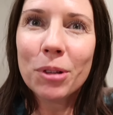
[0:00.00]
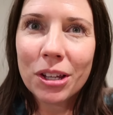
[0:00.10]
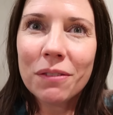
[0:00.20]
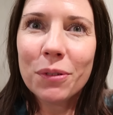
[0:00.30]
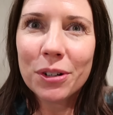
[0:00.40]
I'm
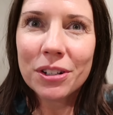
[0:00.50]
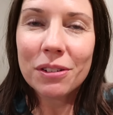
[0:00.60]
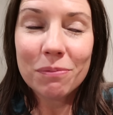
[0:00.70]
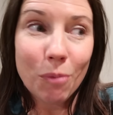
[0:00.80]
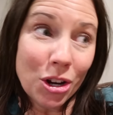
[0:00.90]
looking forward
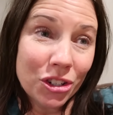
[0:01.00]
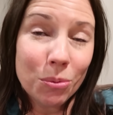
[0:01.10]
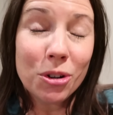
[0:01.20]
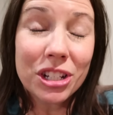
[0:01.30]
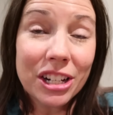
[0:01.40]
to watching the
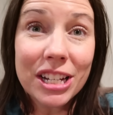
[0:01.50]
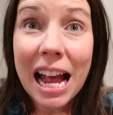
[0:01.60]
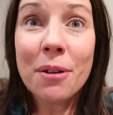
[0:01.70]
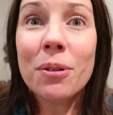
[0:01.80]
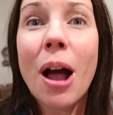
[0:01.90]
World Series.
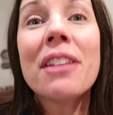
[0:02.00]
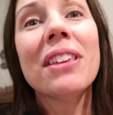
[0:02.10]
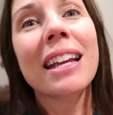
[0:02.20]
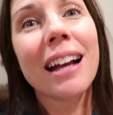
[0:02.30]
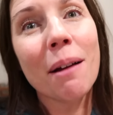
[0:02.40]
I don't know. I
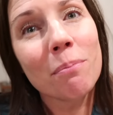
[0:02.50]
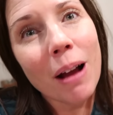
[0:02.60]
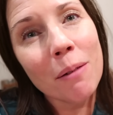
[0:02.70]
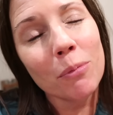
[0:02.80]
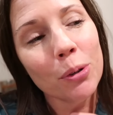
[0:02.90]
think I'm,
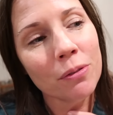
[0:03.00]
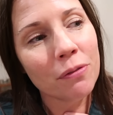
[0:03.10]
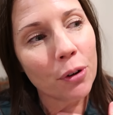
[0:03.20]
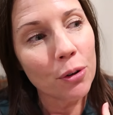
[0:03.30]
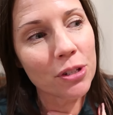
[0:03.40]
I'm rooting
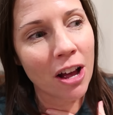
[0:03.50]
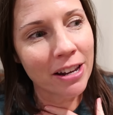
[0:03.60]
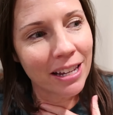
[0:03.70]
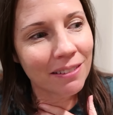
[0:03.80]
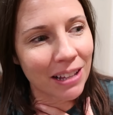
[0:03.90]
for
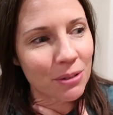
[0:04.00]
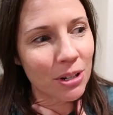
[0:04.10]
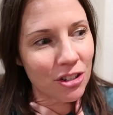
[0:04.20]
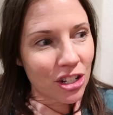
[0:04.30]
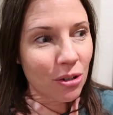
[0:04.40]
Ohtani. That's
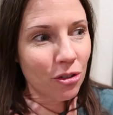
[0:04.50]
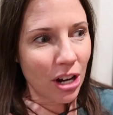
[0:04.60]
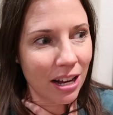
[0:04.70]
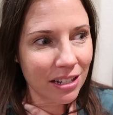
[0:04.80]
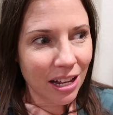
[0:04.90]
what I just told
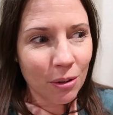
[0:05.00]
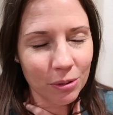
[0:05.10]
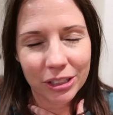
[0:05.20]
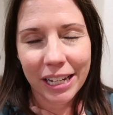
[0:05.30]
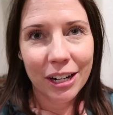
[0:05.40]
Jack because I don't
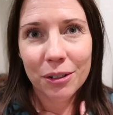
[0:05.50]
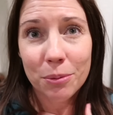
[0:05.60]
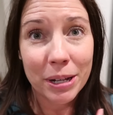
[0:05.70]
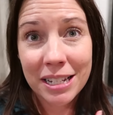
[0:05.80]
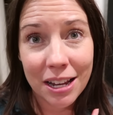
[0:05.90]
really care who
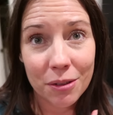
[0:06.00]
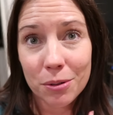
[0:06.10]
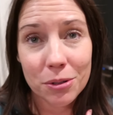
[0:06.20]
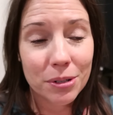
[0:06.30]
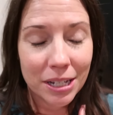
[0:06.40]
wins out of those two